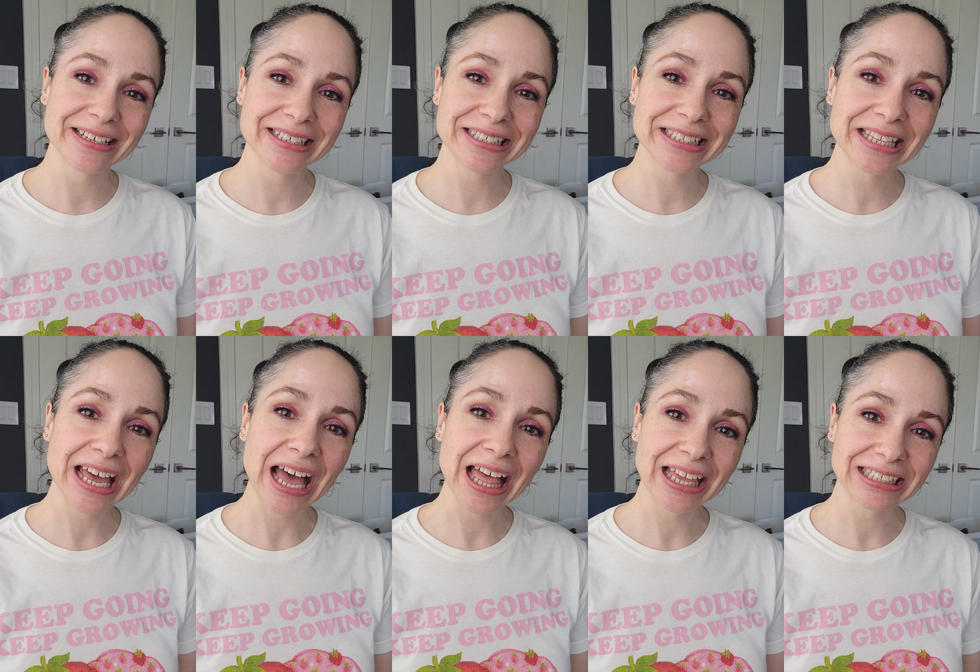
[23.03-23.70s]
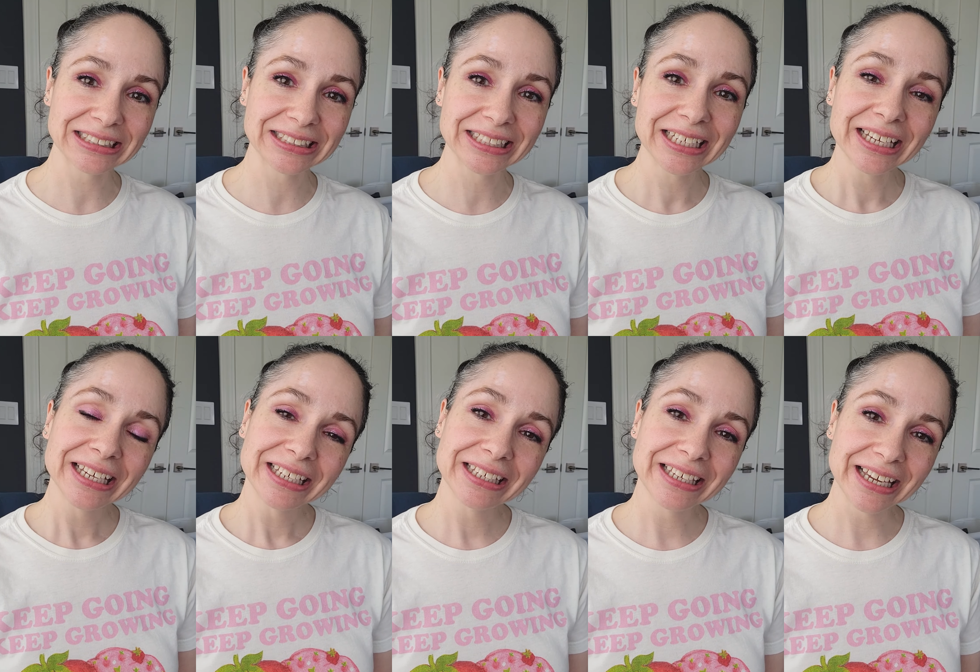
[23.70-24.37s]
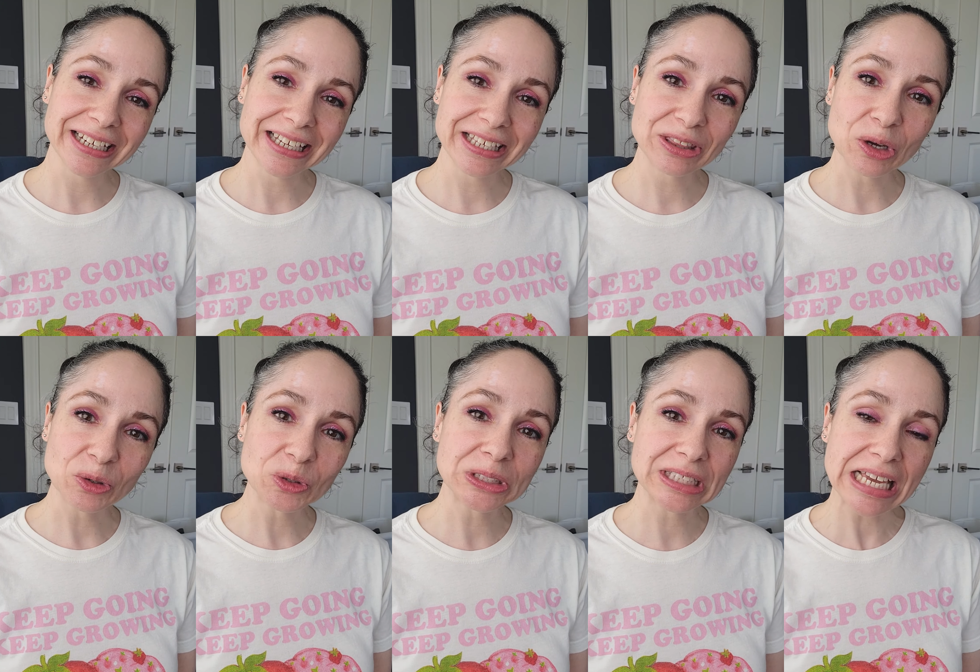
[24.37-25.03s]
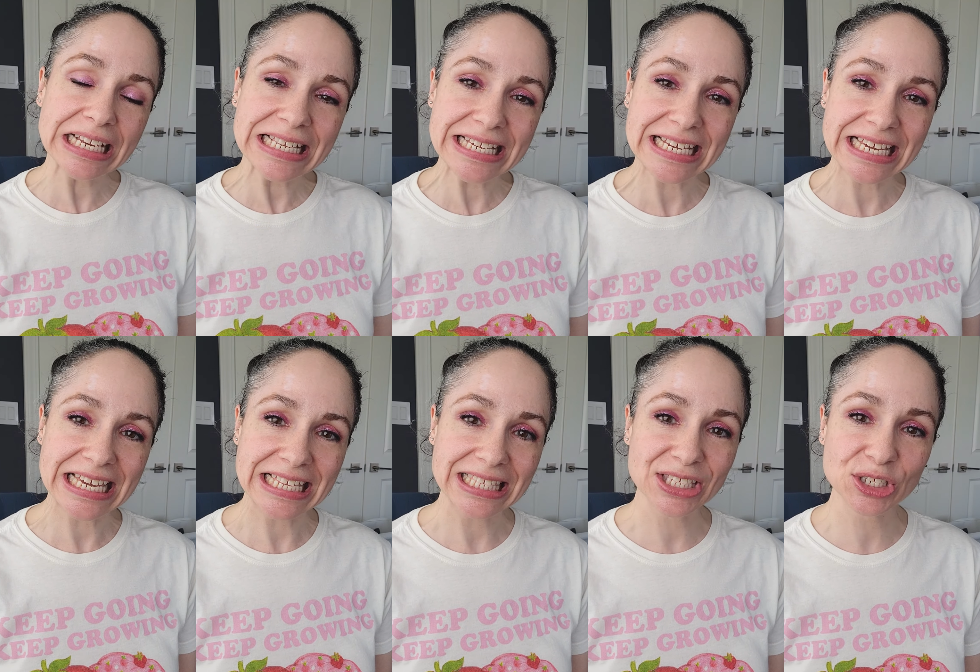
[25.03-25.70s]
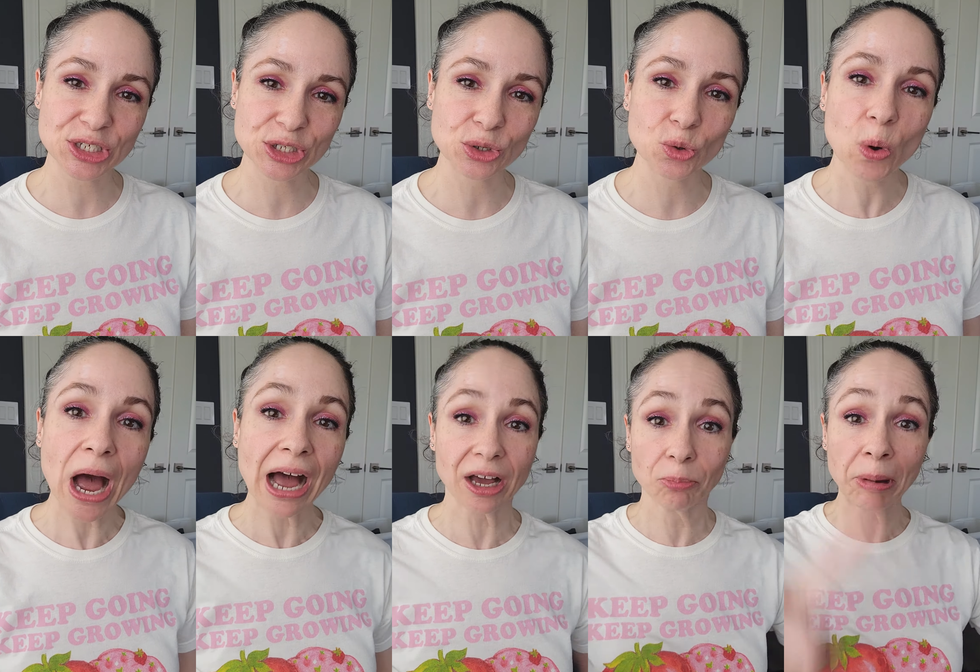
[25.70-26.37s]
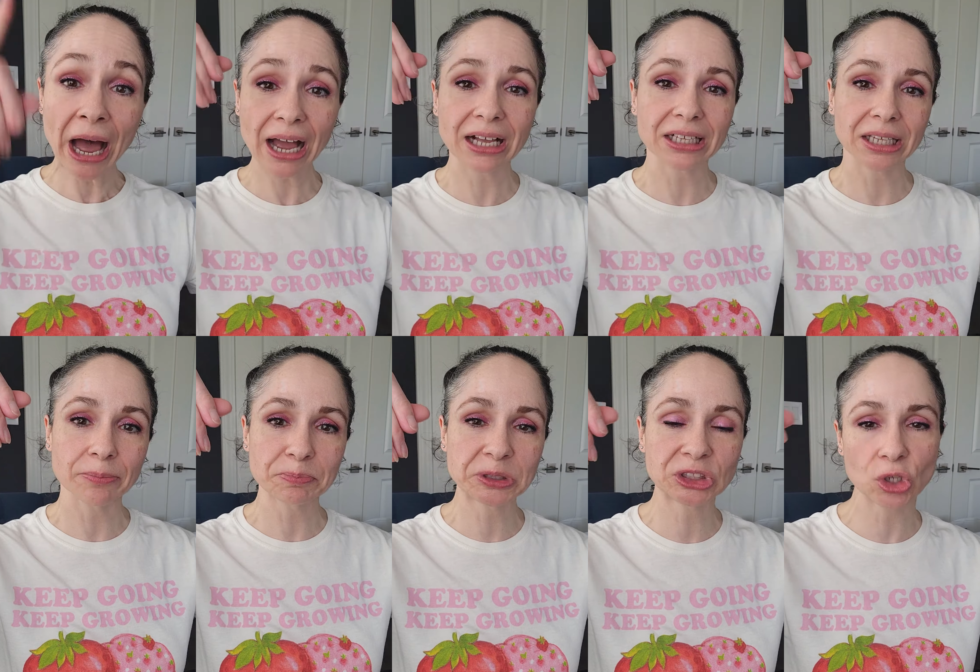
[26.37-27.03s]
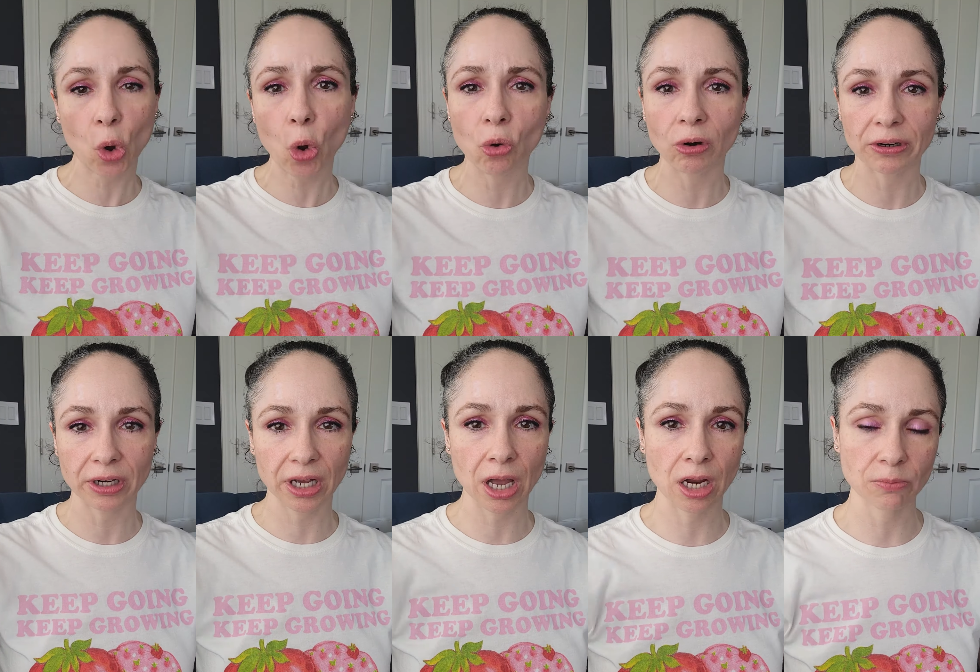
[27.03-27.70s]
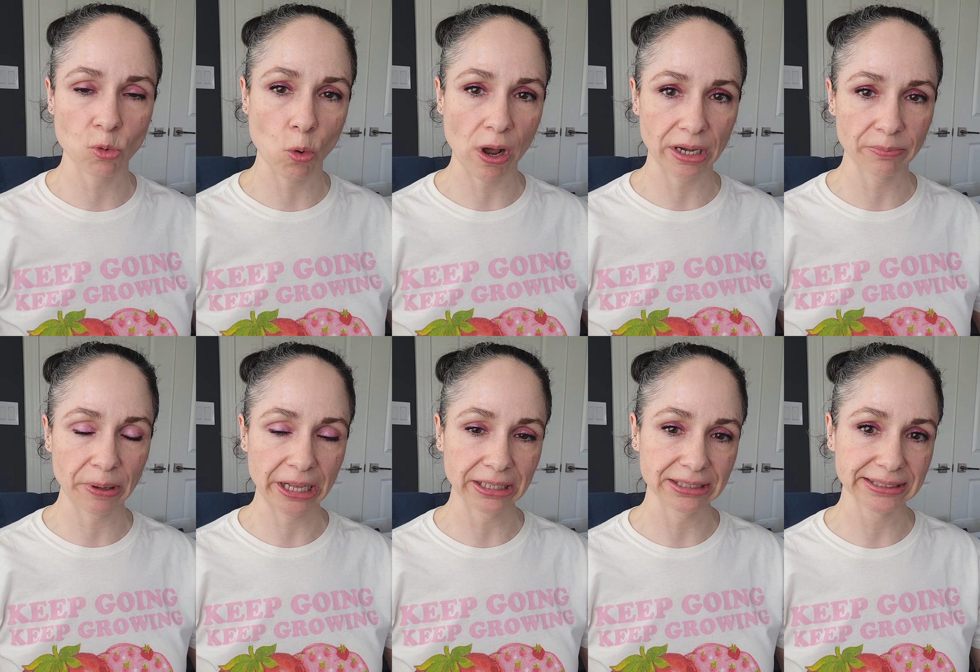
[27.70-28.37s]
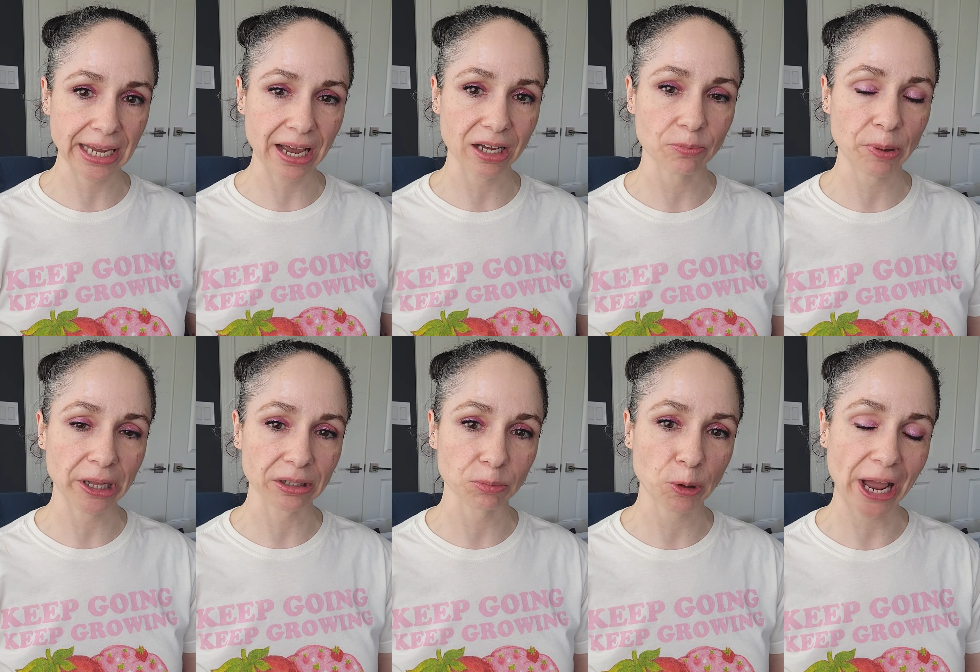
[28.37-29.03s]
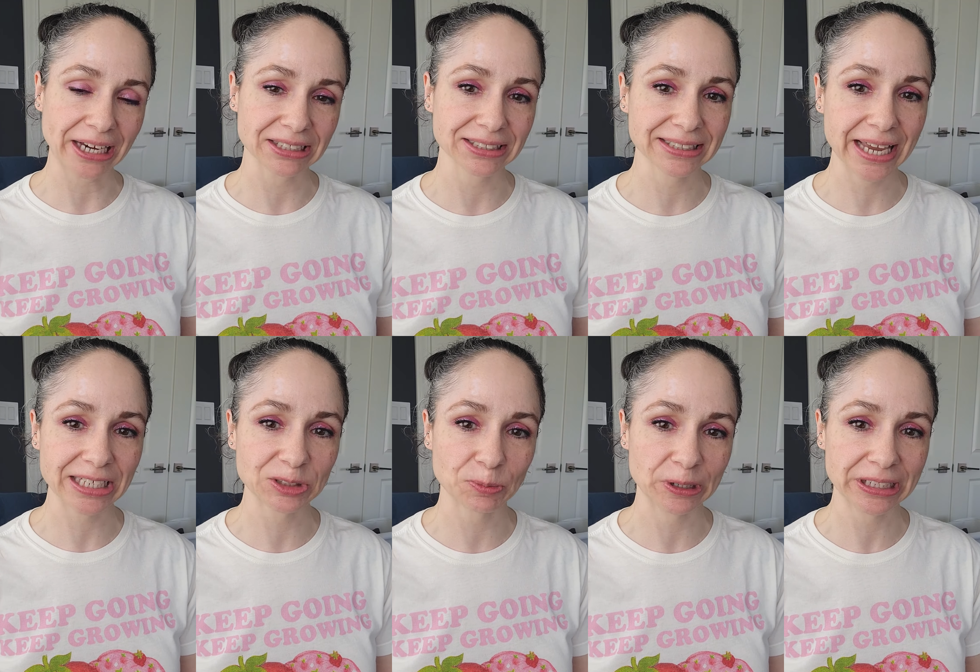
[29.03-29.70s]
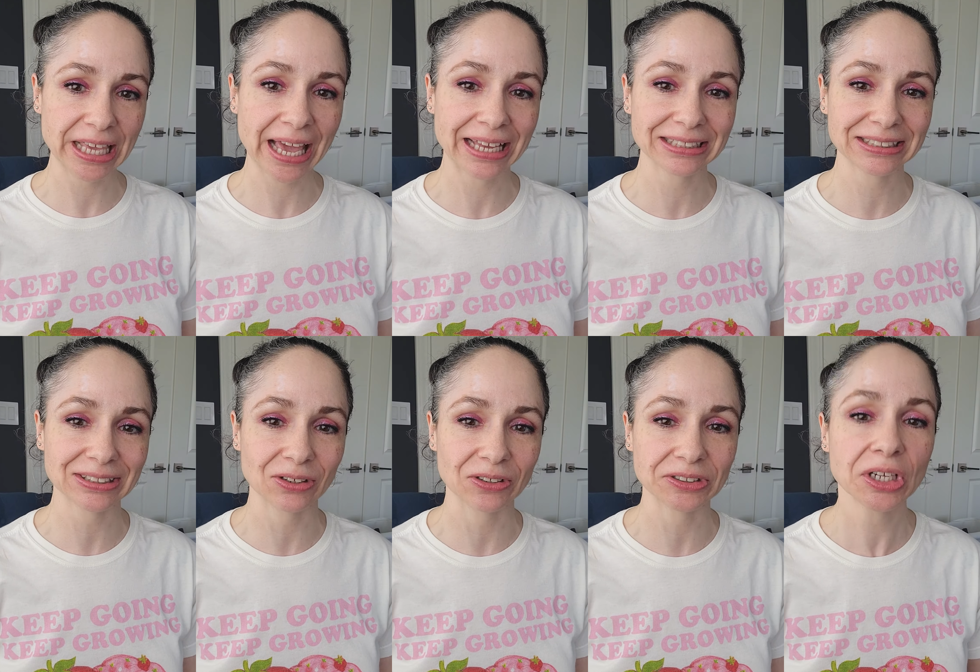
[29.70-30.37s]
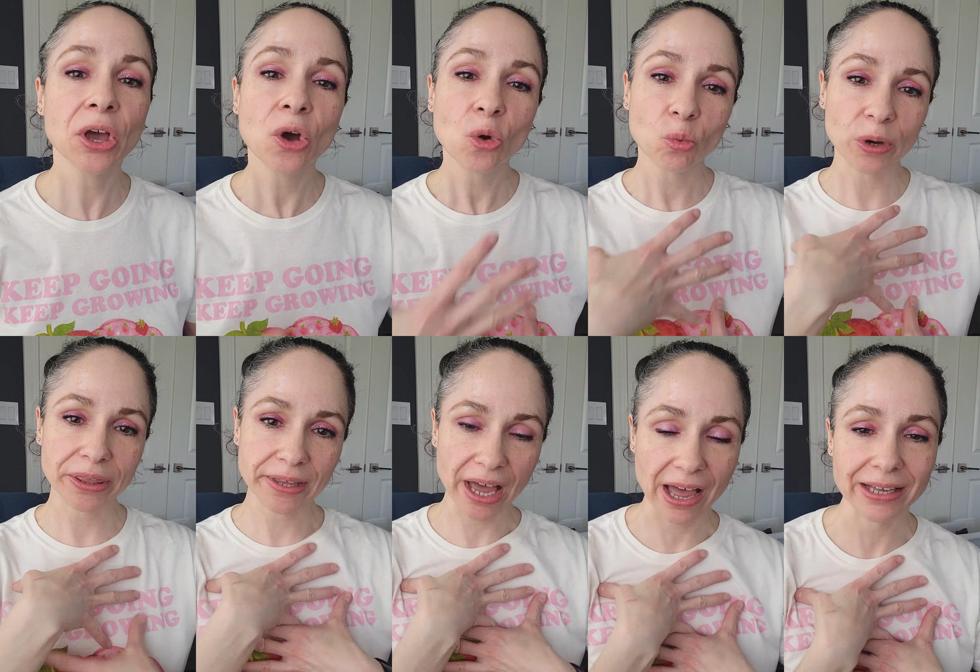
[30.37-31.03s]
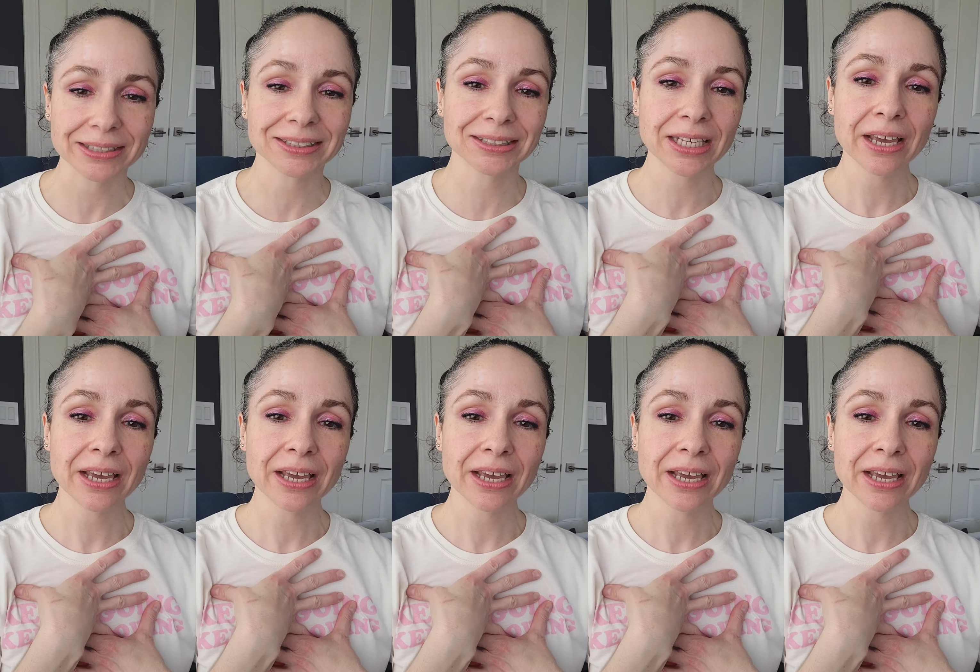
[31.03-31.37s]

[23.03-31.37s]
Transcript: not getting those tickets to Acapocalypse or Economy Wacapella's acapella practice has been canceled with us,